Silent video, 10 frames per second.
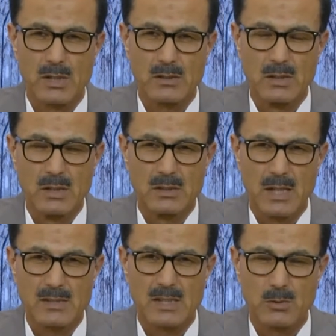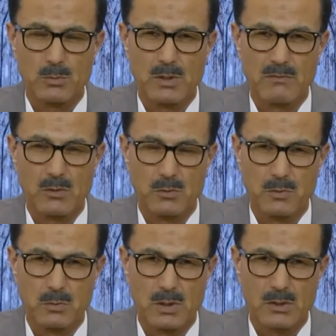I also want to mention
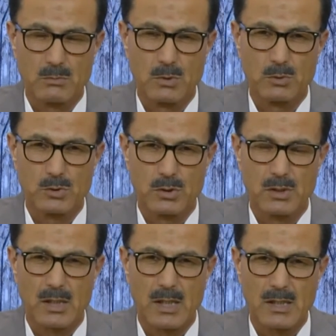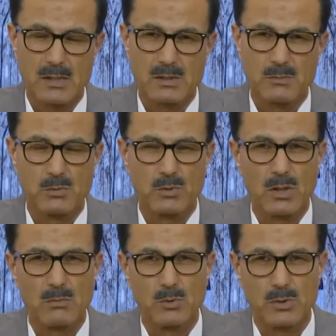Gholam Reza, Kia
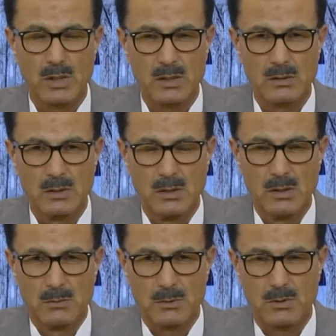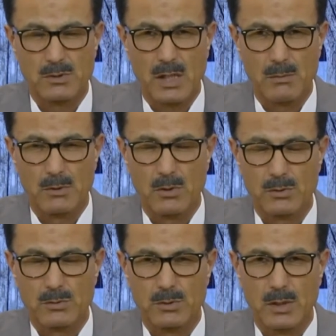Qureshi, and
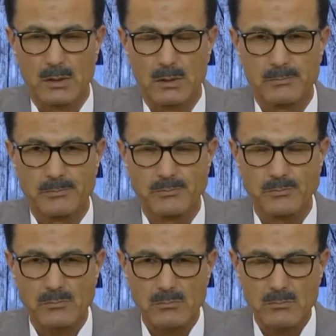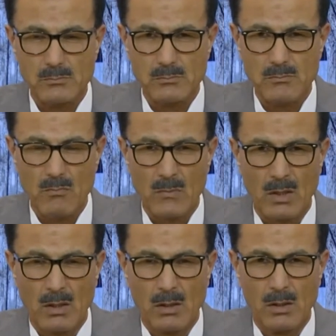Mohsen Ganamati,
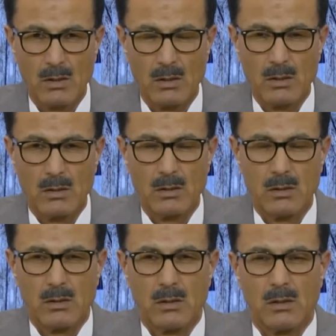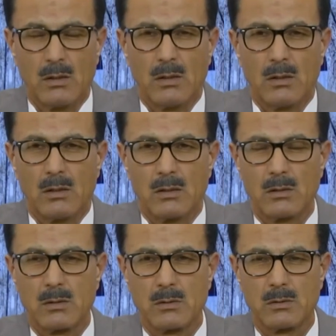who survived the execution,
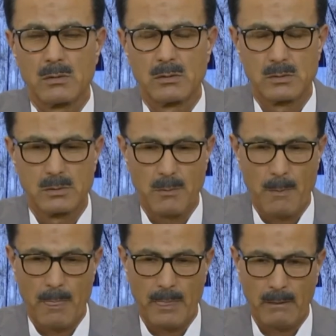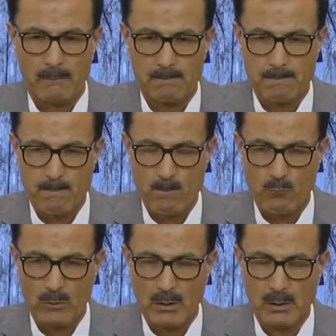but when they found out that everyone else
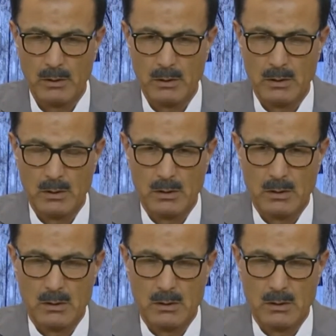was executed,